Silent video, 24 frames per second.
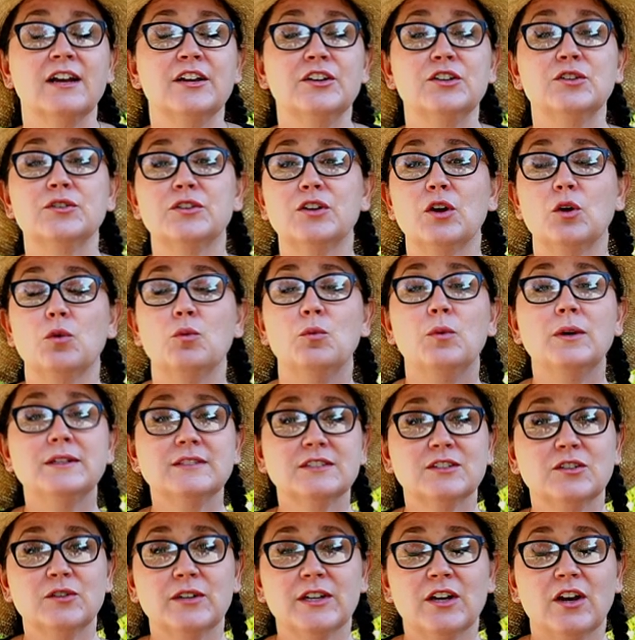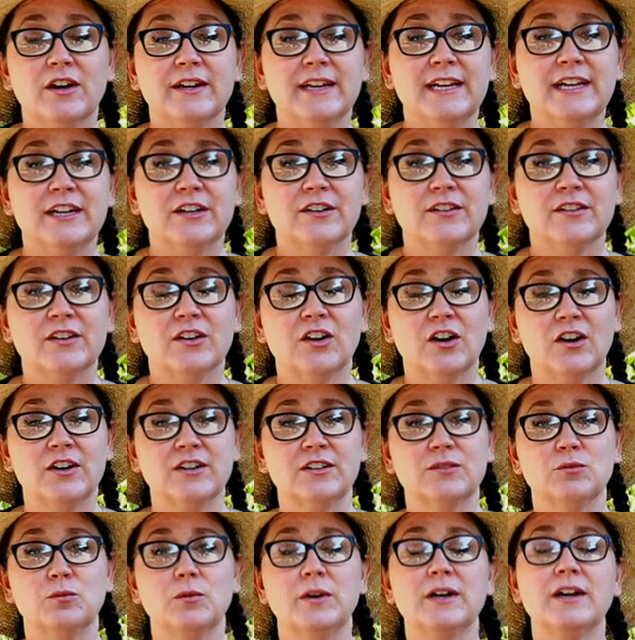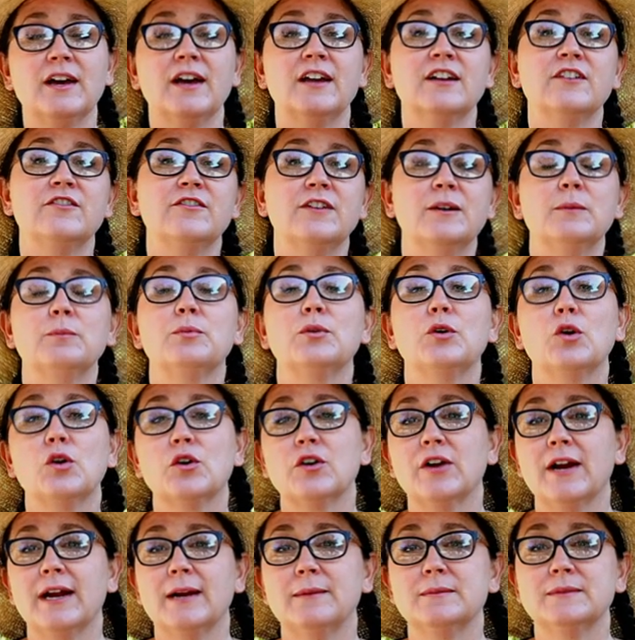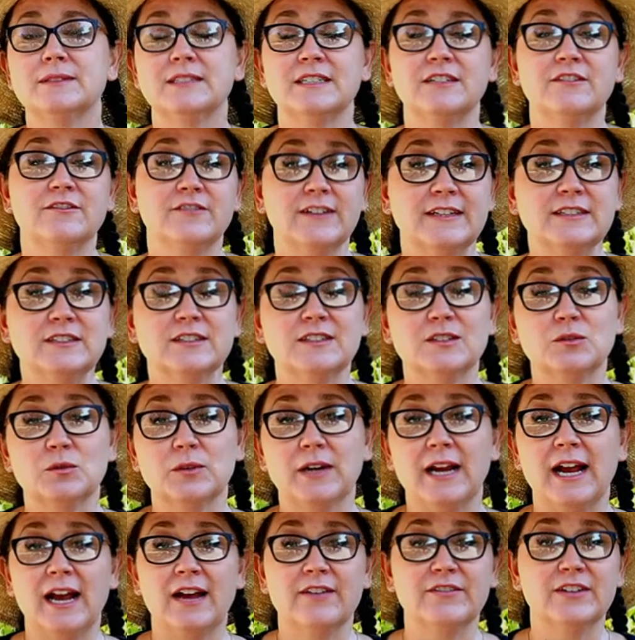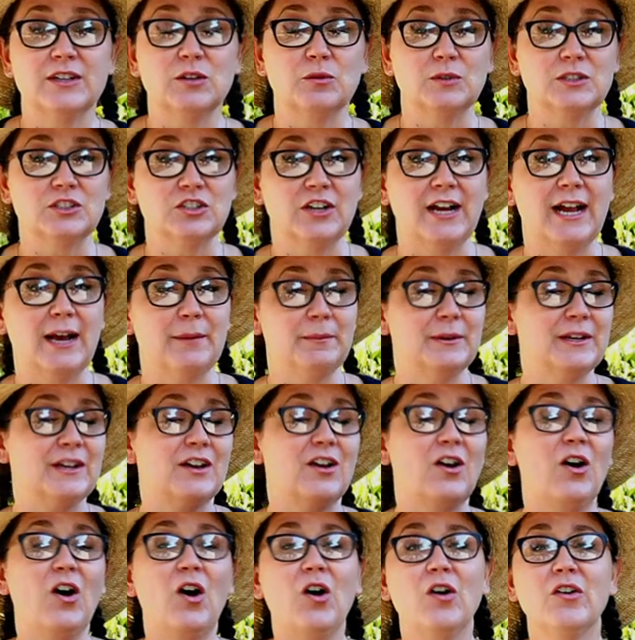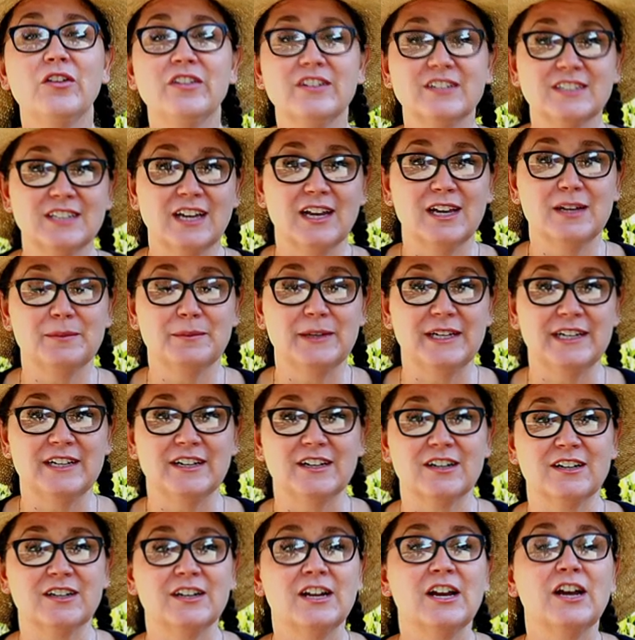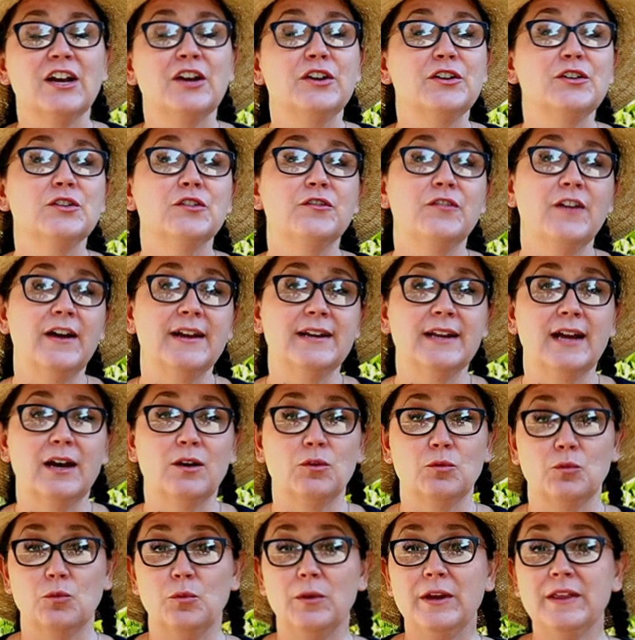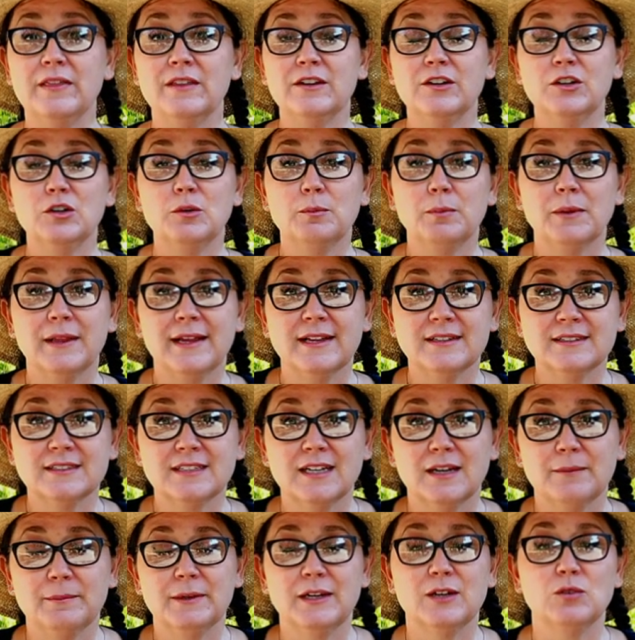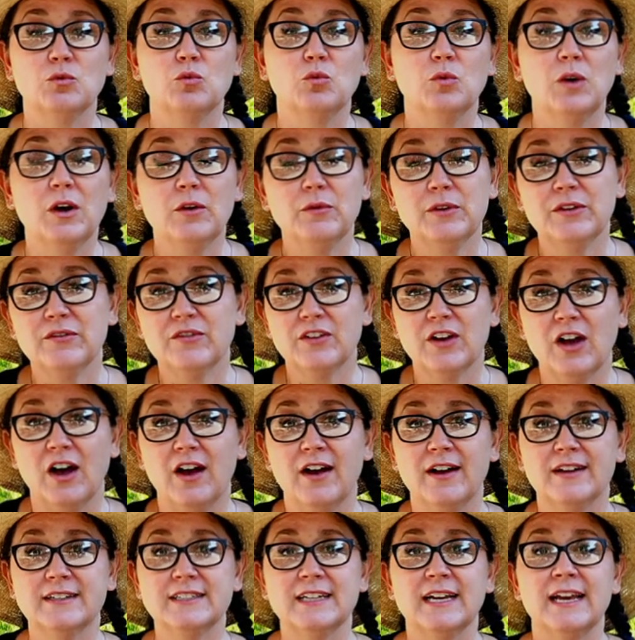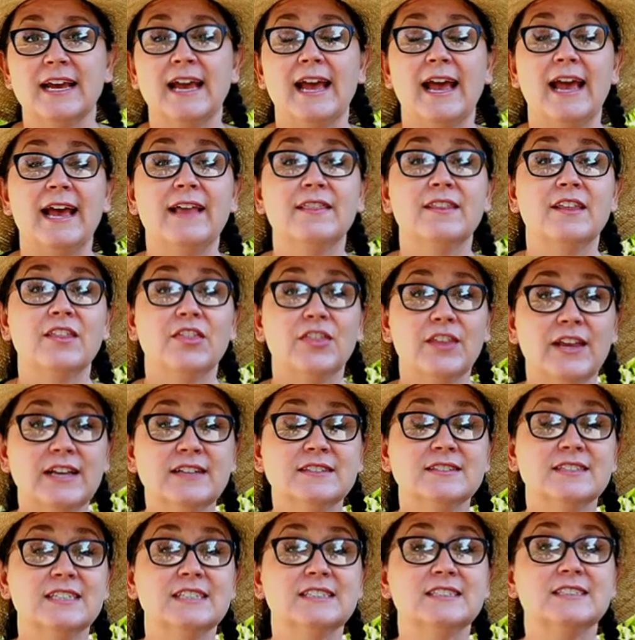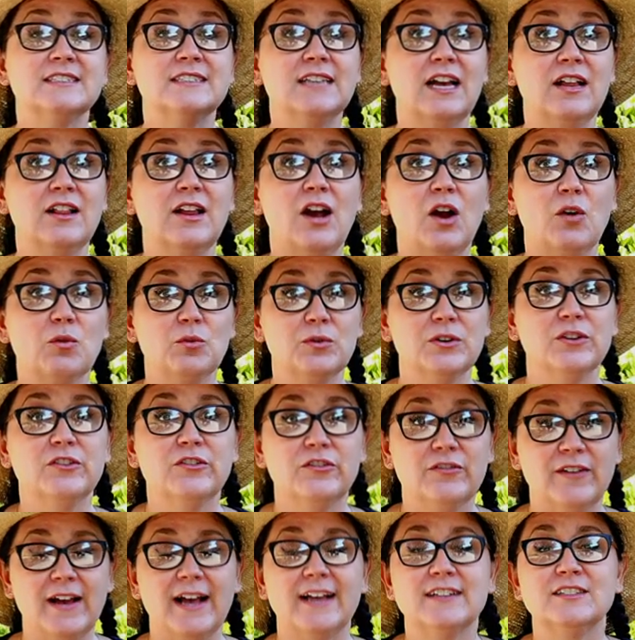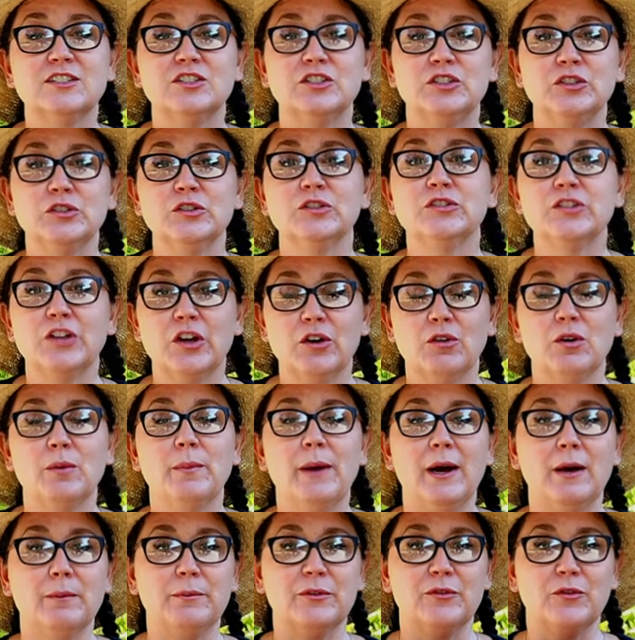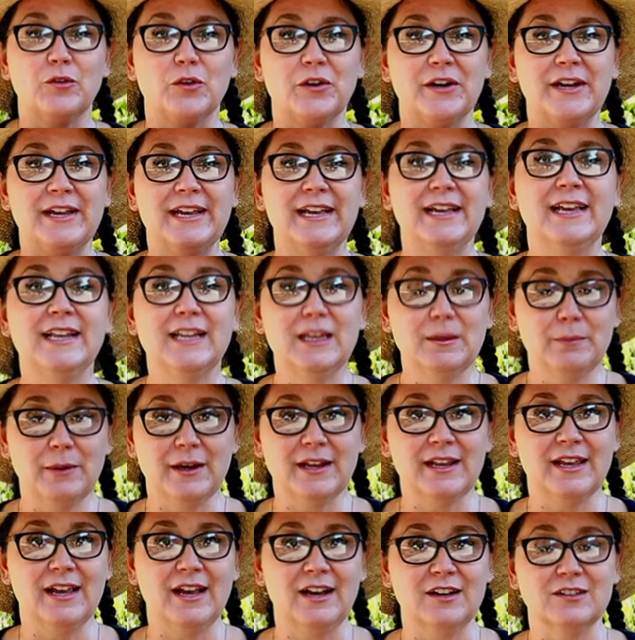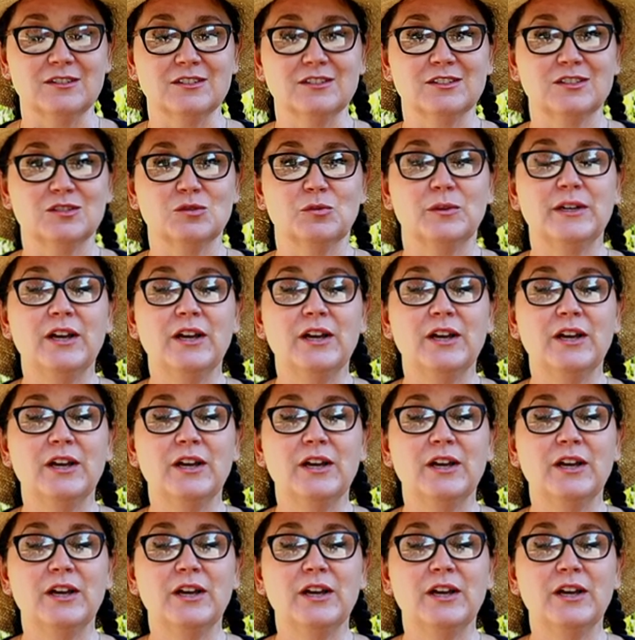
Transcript: You'll know what's going on here in the garden, what kind of fun programs and events that we're having, which are happening all the time here. You'll find out when the new plants come in, what we've got, and the things that sell out real fast you'll know about before anybody else.